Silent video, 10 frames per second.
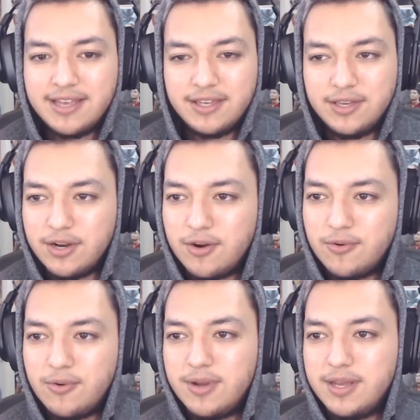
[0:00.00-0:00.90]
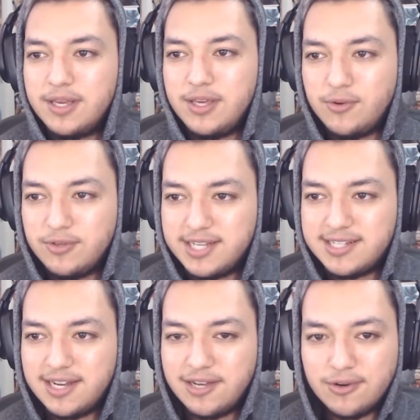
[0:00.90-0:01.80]
you know, used his
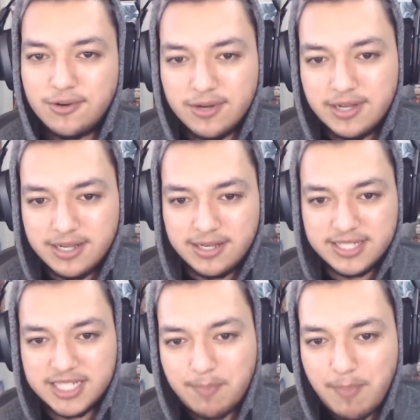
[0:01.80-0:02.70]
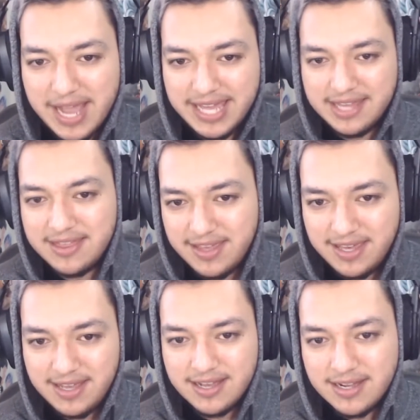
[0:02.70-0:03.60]
little spike
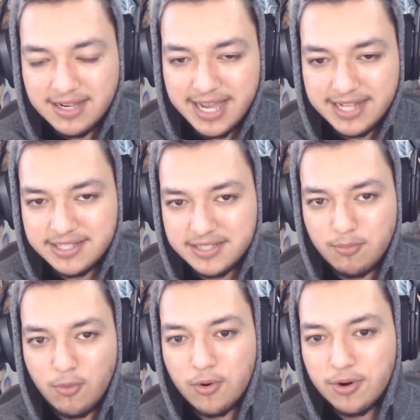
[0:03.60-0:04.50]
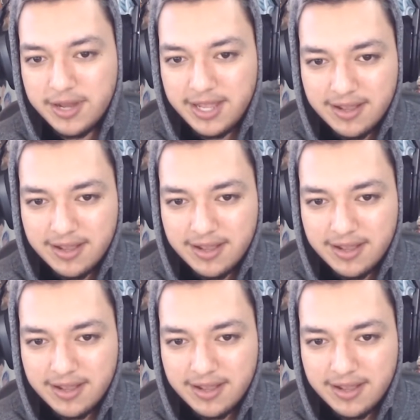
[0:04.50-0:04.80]
thing against Mori